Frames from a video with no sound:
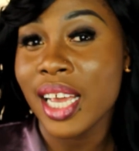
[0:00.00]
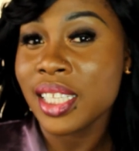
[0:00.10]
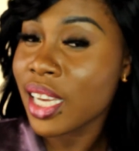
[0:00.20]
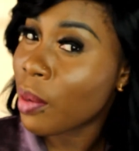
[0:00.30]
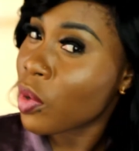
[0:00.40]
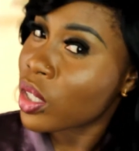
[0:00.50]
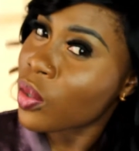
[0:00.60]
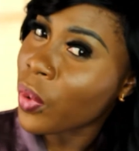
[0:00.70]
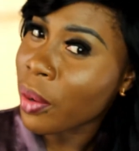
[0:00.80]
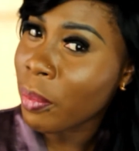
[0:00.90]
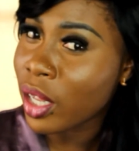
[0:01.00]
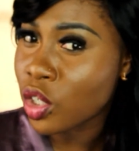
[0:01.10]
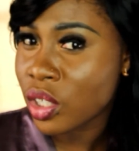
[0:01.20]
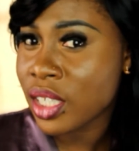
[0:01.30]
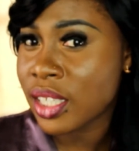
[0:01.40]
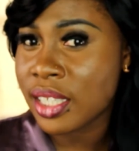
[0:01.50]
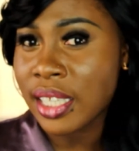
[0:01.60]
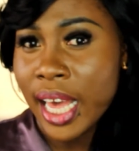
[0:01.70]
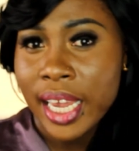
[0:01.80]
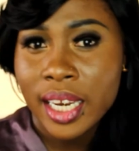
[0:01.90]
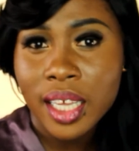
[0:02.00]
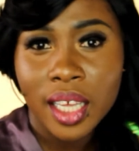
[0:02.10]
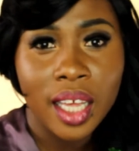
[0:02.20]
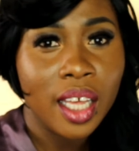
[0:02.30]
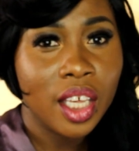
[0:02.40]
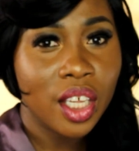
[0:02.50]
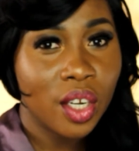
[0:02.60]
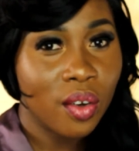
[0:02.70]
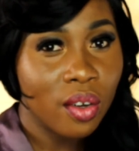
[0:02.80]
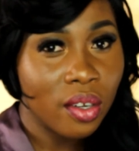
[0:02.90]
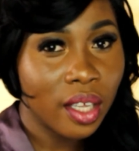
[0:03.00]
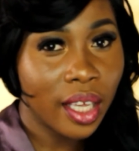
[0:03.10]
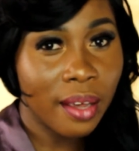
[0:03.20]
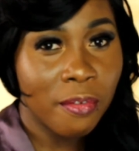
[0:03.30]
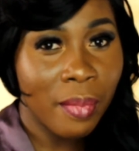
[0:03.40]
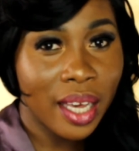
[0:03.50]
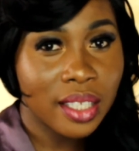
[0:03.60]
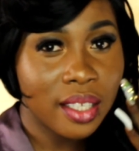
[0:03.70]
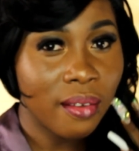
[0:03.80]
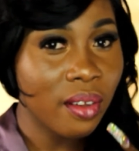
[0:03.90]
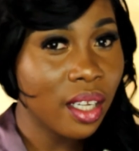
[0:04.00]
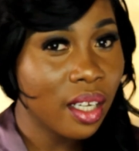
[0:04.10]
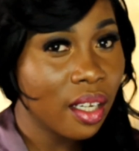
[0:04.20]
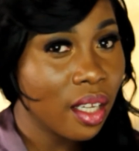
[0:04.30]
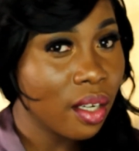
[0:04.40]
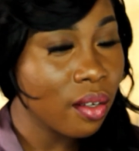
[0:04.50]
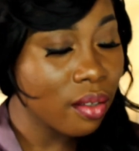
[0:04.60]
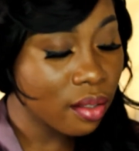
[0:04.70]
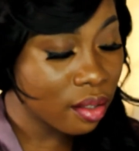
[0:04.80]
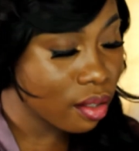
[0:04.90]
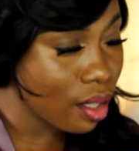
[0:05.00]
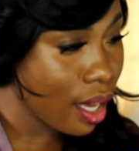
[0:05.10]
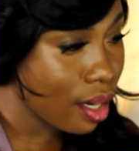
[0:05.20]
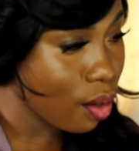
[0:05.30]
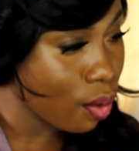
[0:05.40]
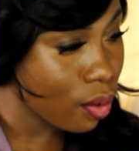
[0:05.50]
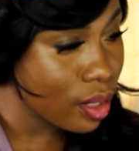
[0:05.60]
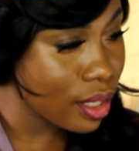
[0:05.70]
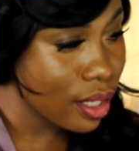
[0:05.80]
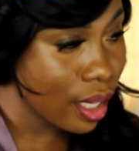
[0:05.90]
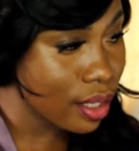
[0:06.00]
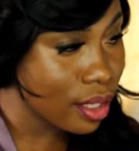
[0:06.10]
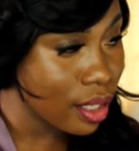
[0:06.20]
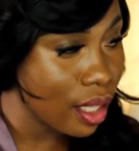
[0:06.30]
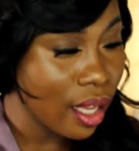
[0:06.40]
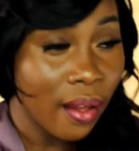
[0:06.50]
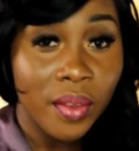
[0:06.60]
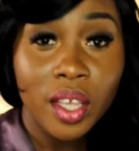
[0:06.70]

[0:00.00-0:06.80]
I think I'm going to wear Mildred to the side, you know, give myself a little, you know, kind of whole sexy.